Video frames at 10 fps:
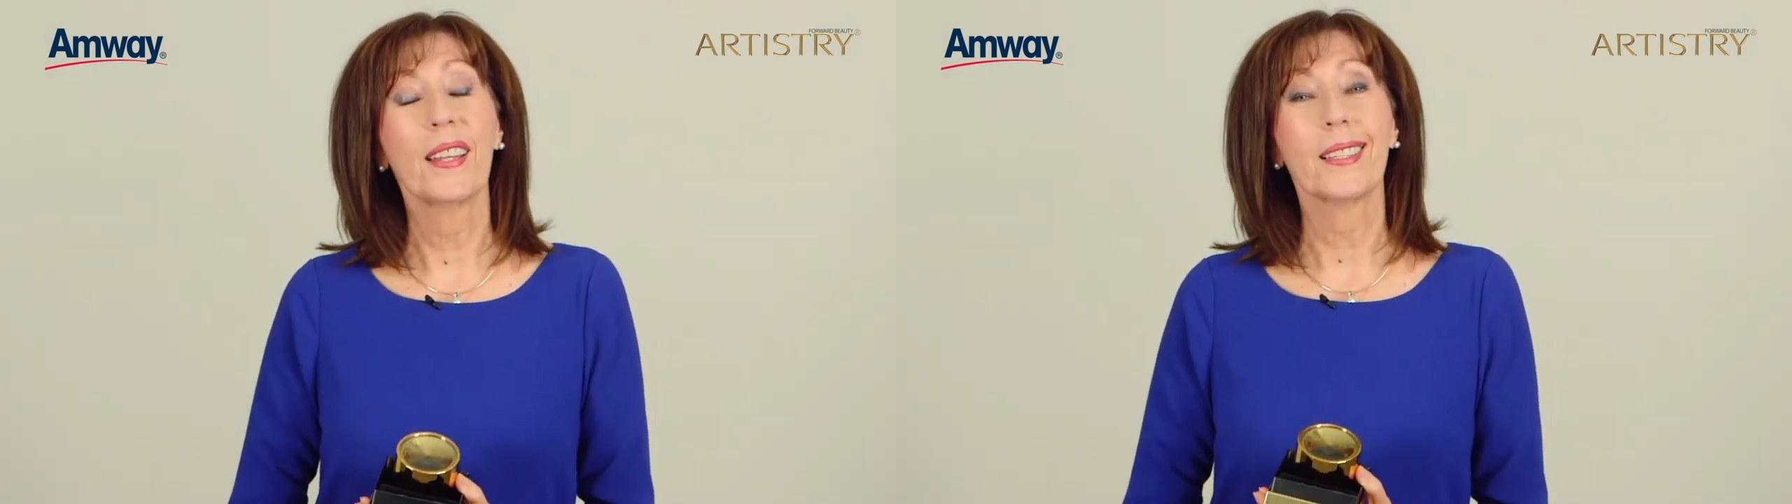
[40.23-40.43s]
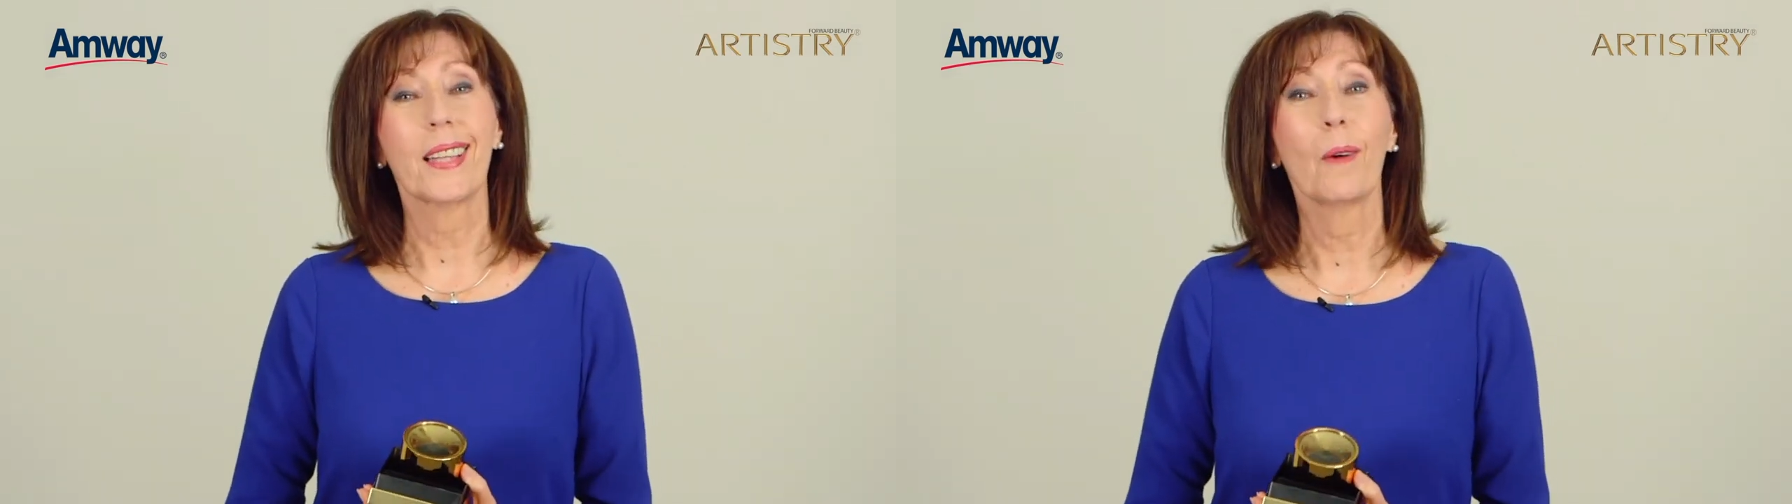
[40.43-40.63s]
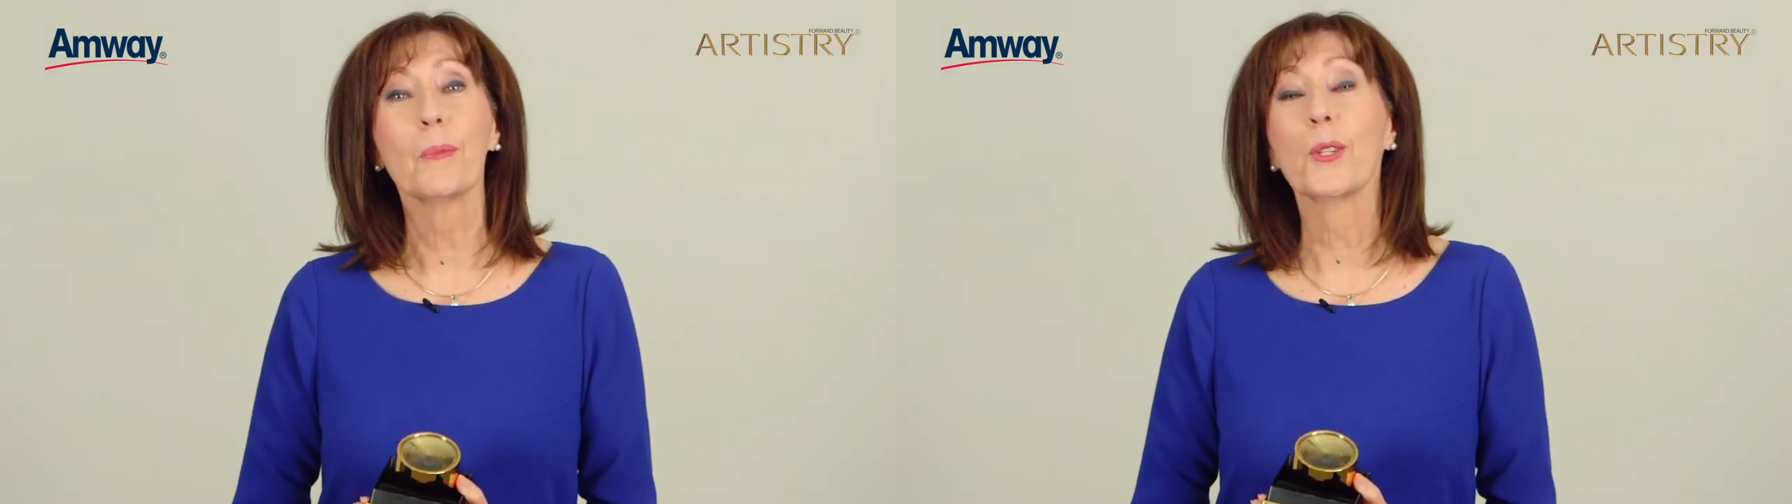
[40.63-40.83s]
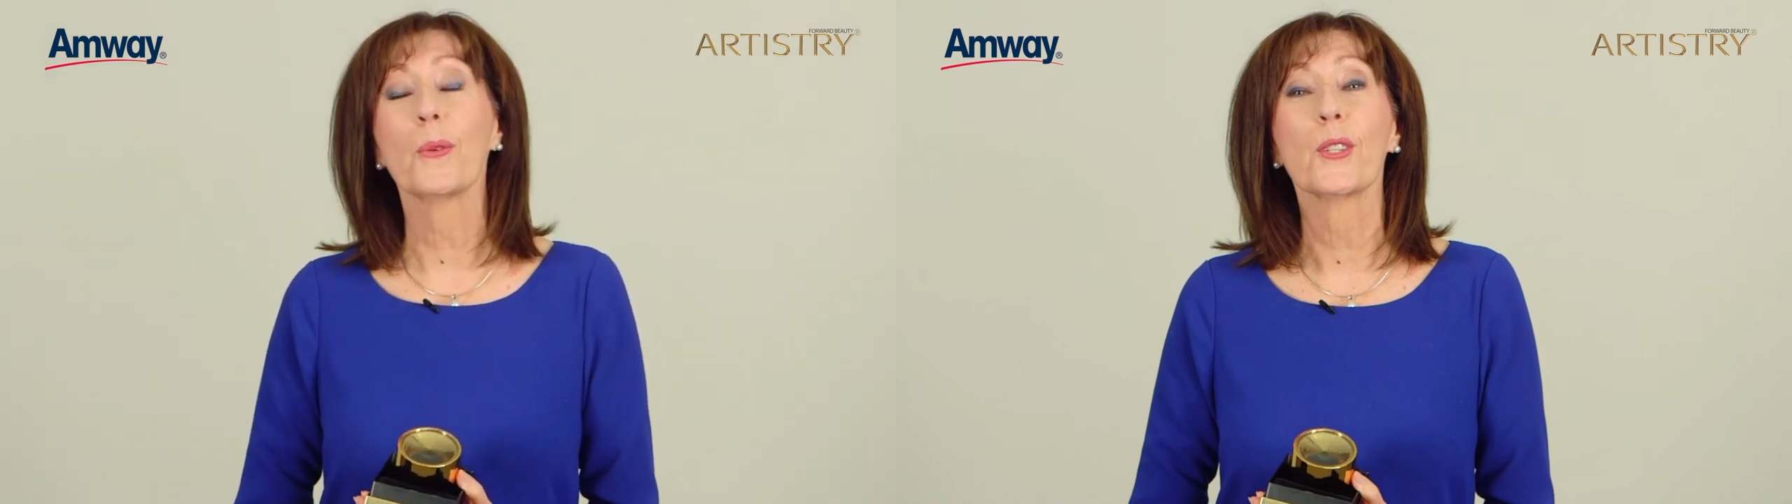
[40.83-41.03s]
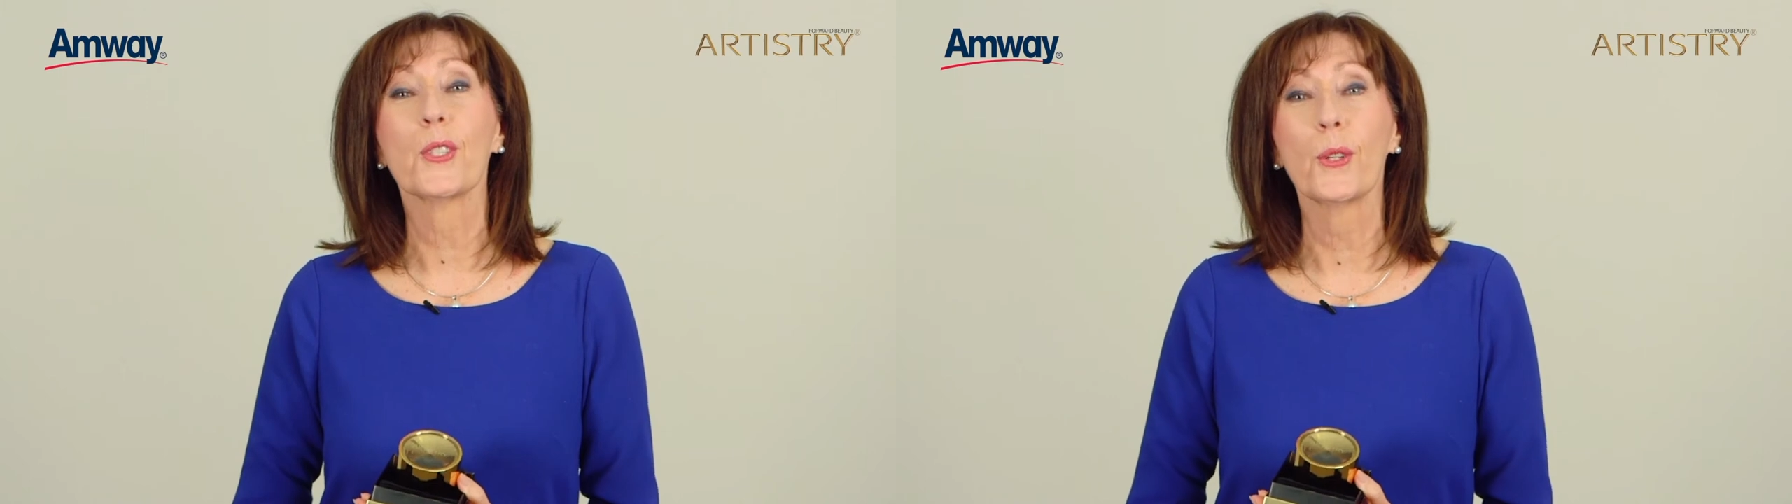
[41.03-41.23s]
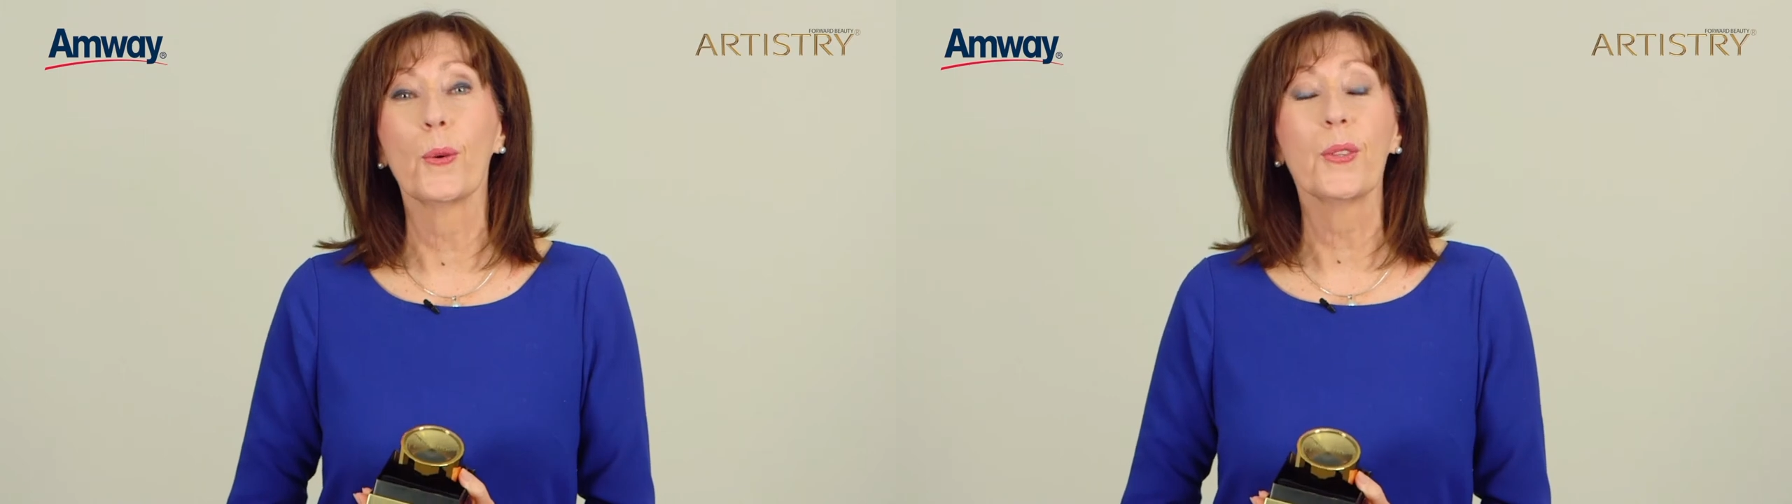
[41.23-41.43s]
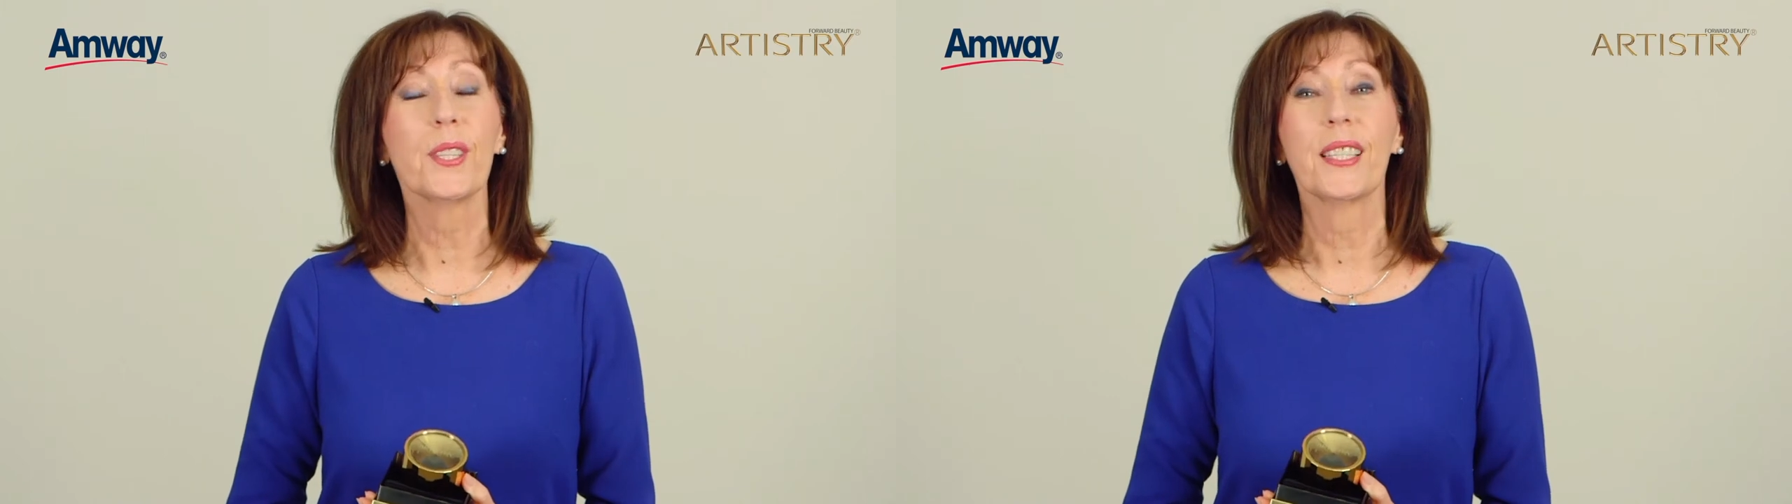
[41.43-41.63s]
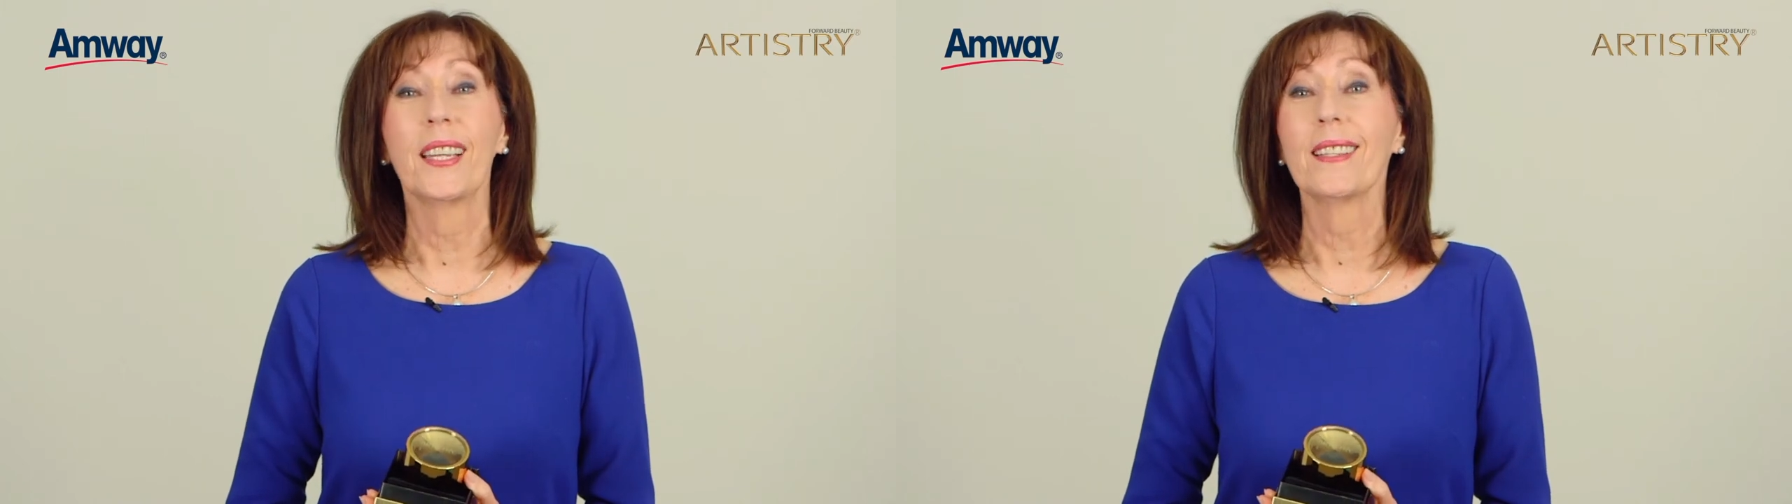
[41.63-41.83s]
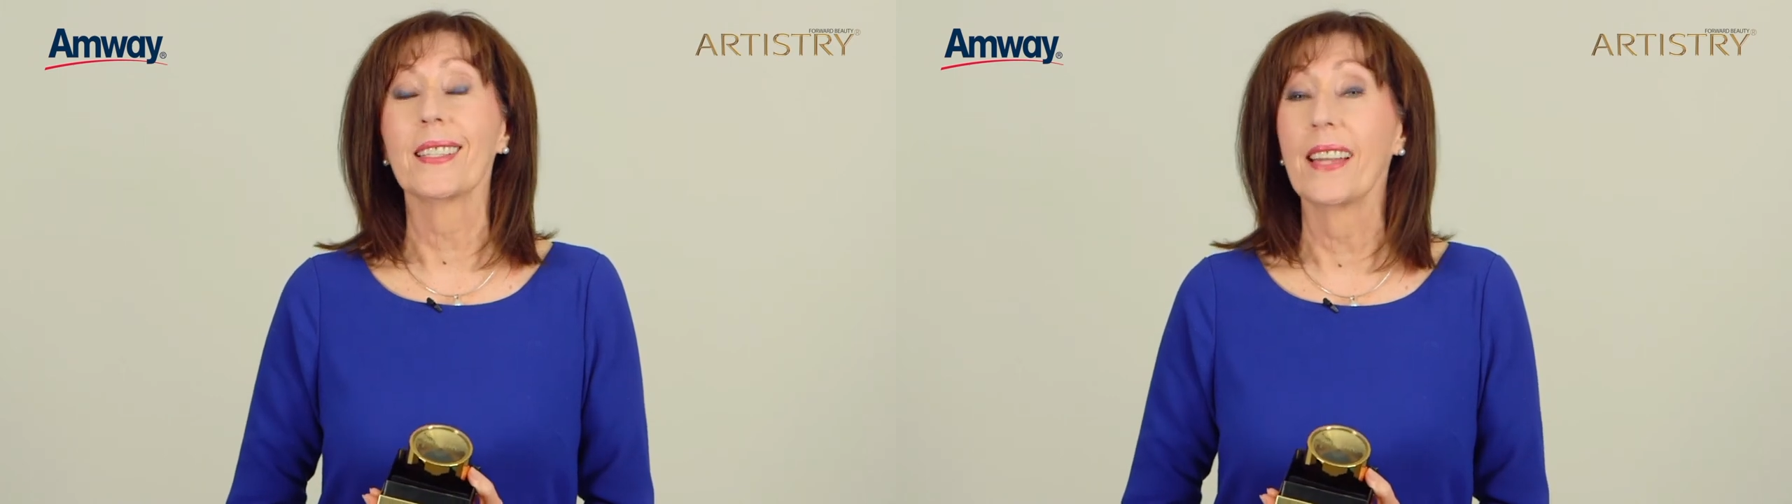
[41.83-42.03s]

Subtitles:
Lex helps to restore the skin's